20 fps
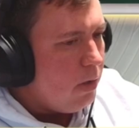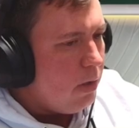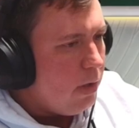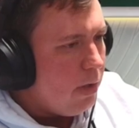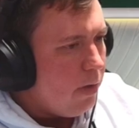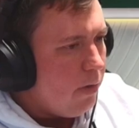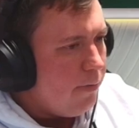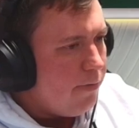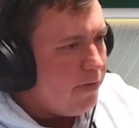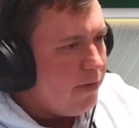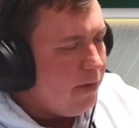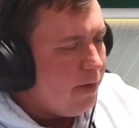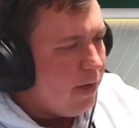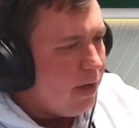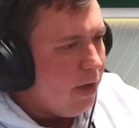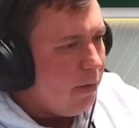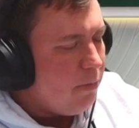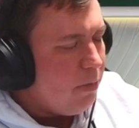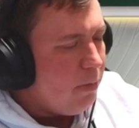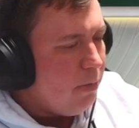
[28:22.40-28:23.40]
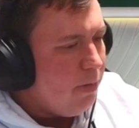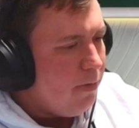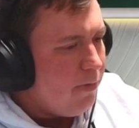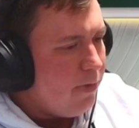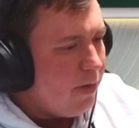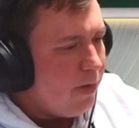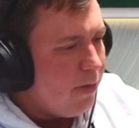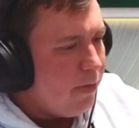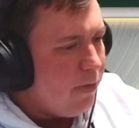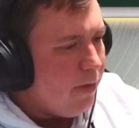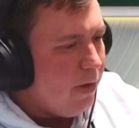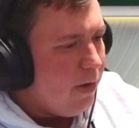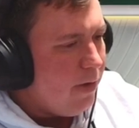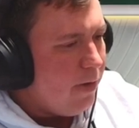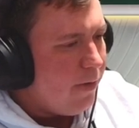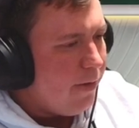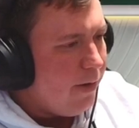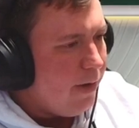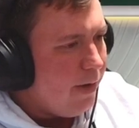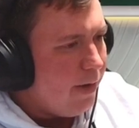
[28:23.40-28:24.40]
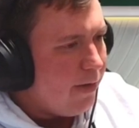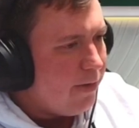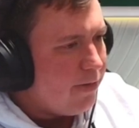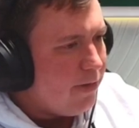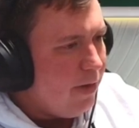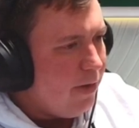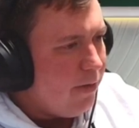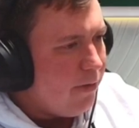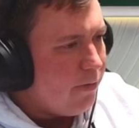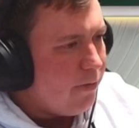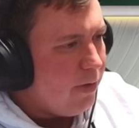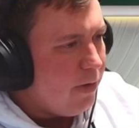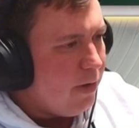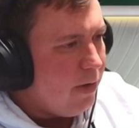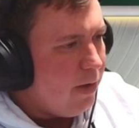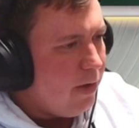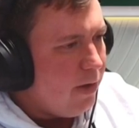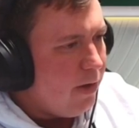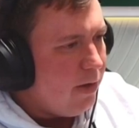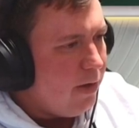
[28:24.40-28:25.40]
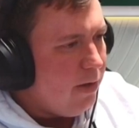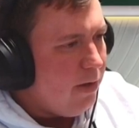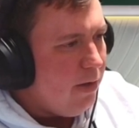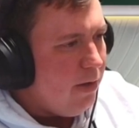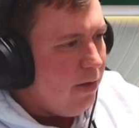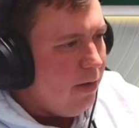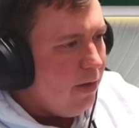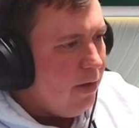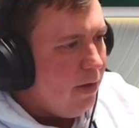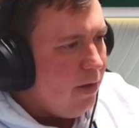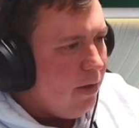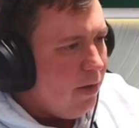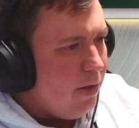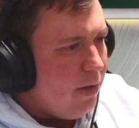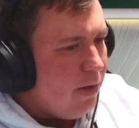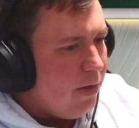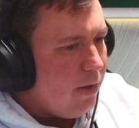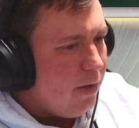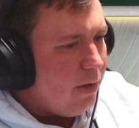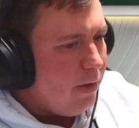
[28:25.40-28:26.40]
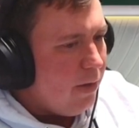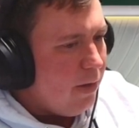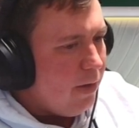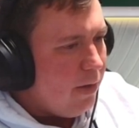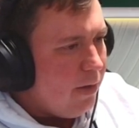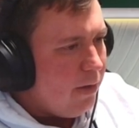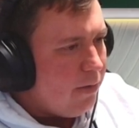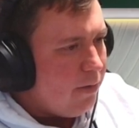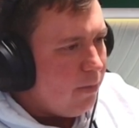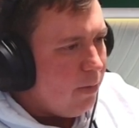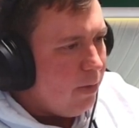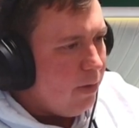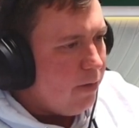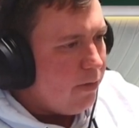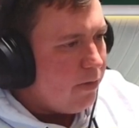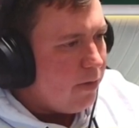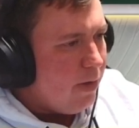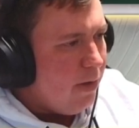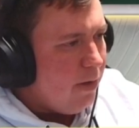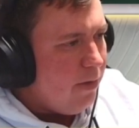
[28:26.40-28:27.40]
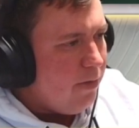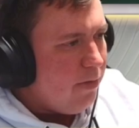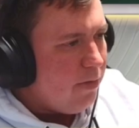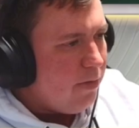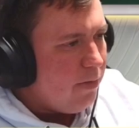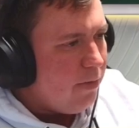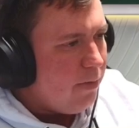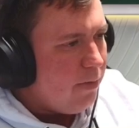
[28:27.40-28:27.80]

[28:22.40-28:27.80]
Now obviously they can remove the Cathar and exile the Frontliner. And that is worst case.